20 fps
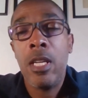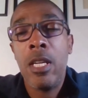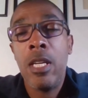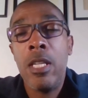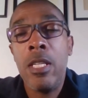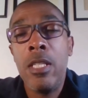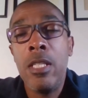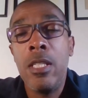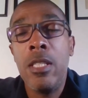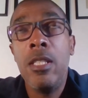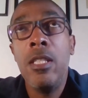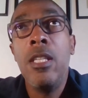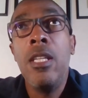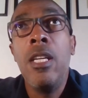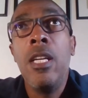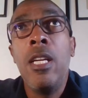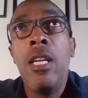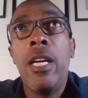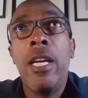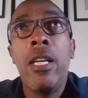And
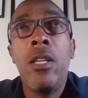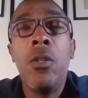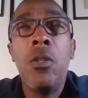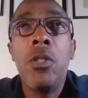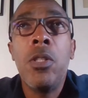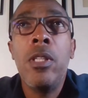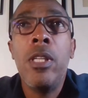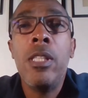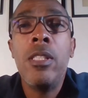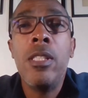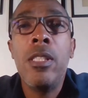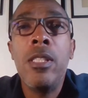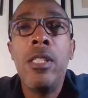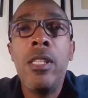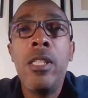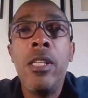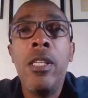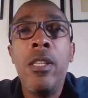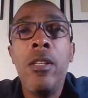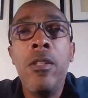I'd also like
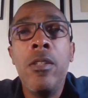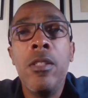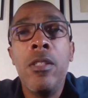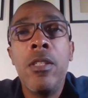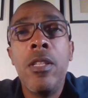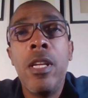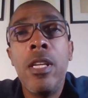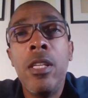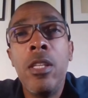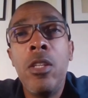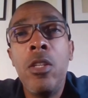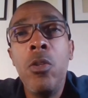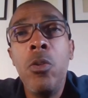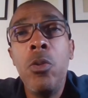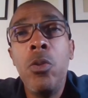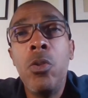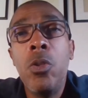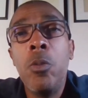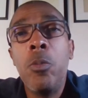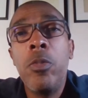to say
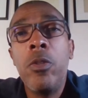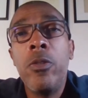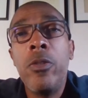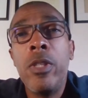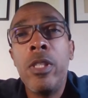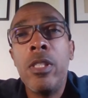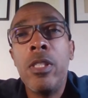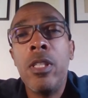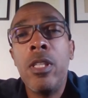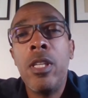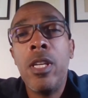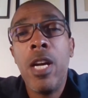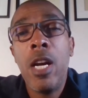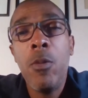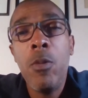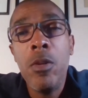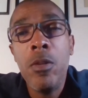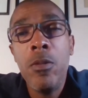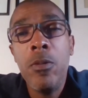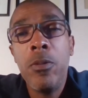thank you to Professor
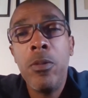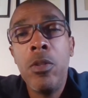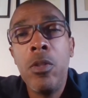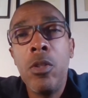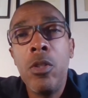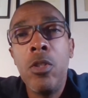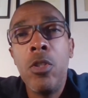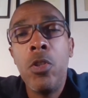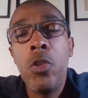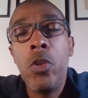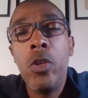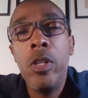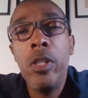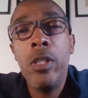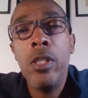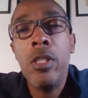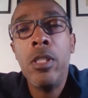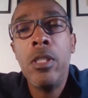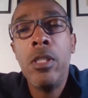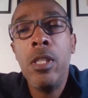Kahwa for
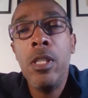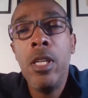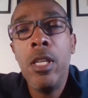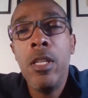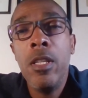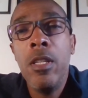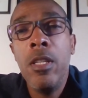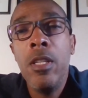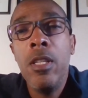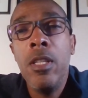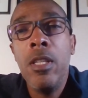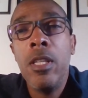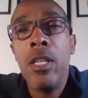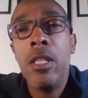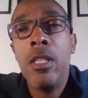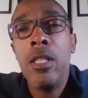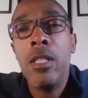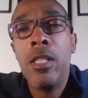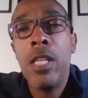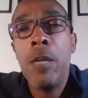joining us today
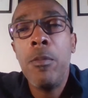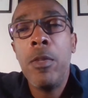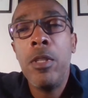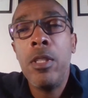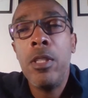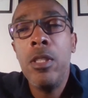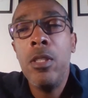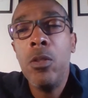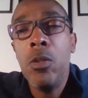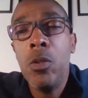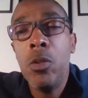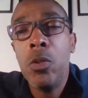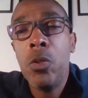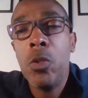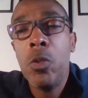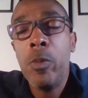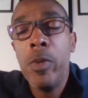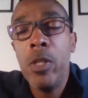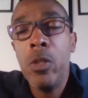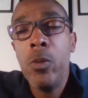and the time that he
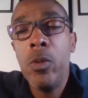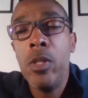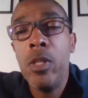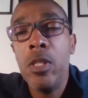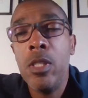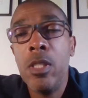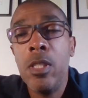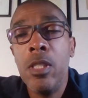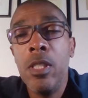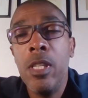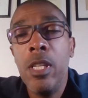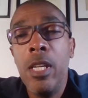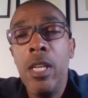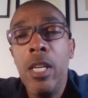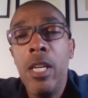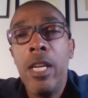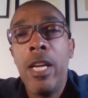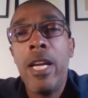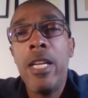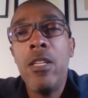also spent with us.
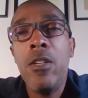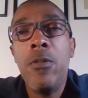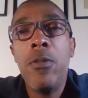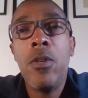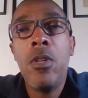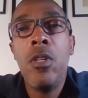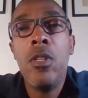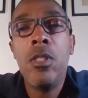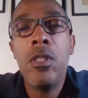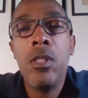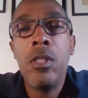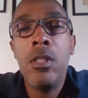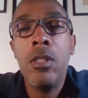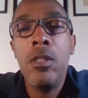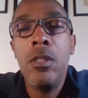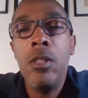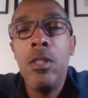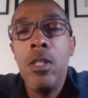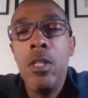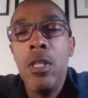And of course,
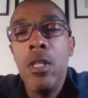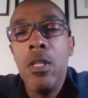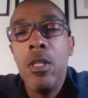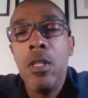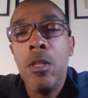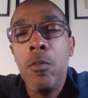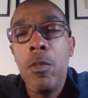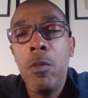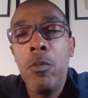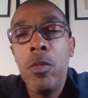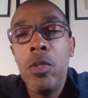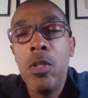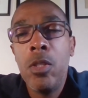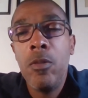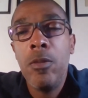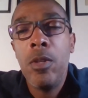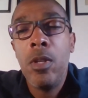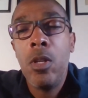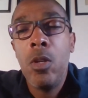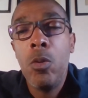to the
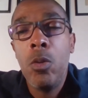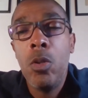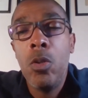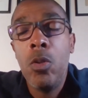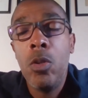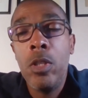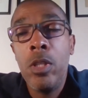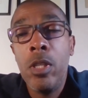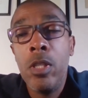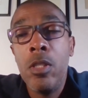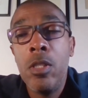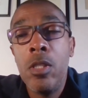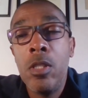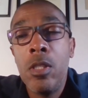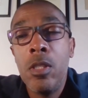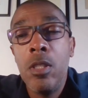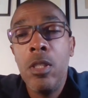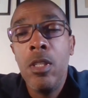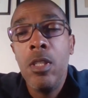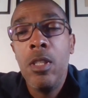members of our
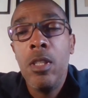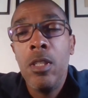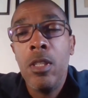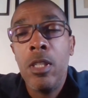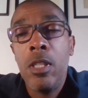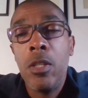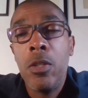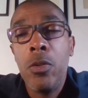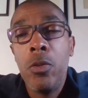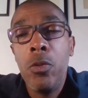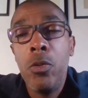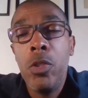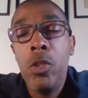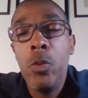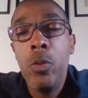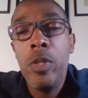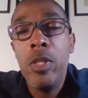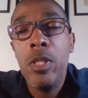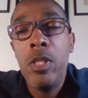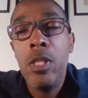audience uh,
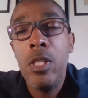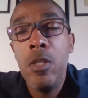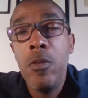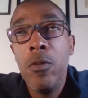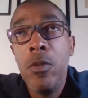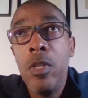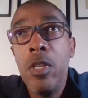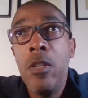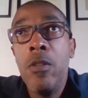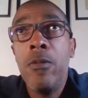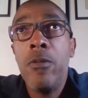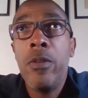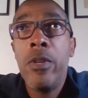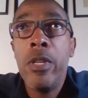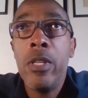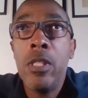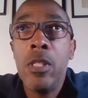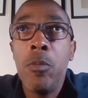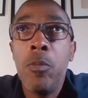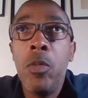through
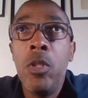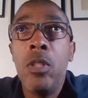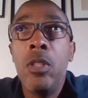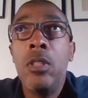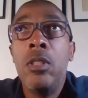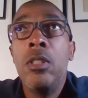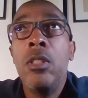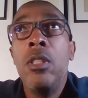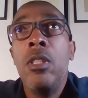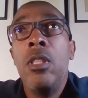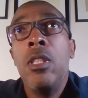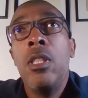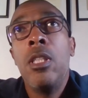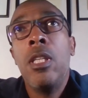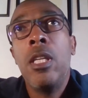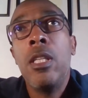UETV, Facebook,